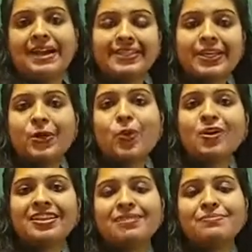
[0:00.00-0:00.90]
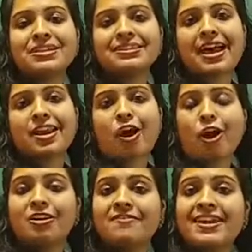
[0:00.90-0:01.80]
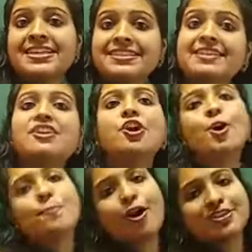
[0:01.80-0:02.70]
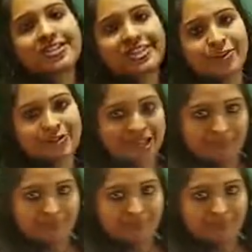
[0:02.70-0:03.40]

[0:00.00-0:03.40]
and the whole numbers are always the positive